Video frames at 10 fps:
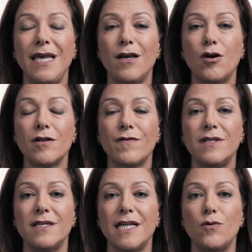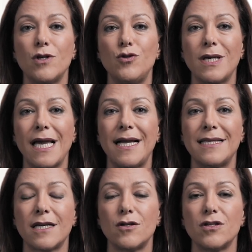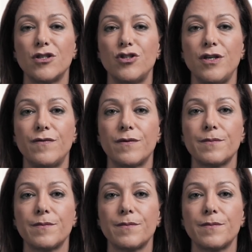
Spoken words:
being confident in what you can and cannot achieve.